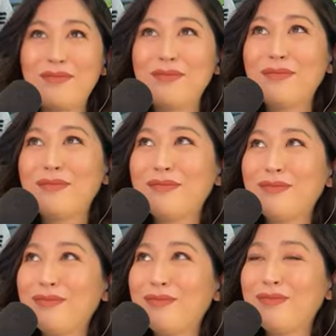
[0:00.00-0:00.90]

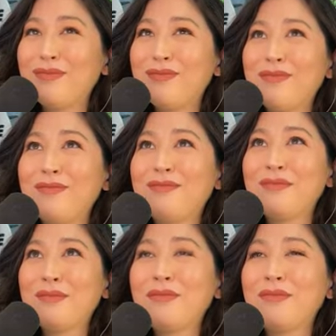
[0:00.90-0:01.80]

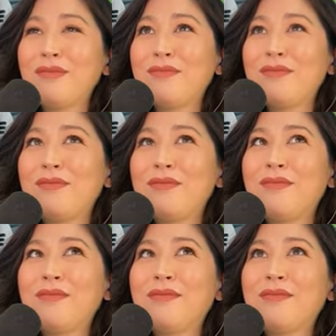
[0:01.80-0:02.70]

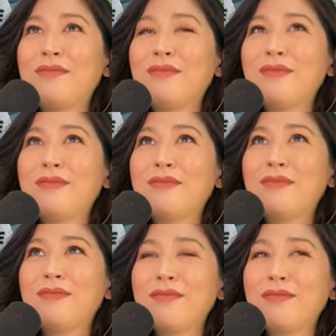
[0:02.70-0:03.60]

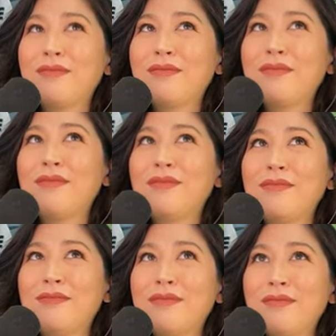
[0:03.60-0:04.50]

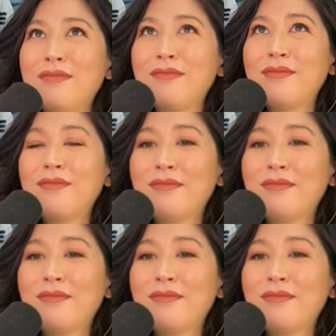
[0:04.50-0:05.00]
(not speaking)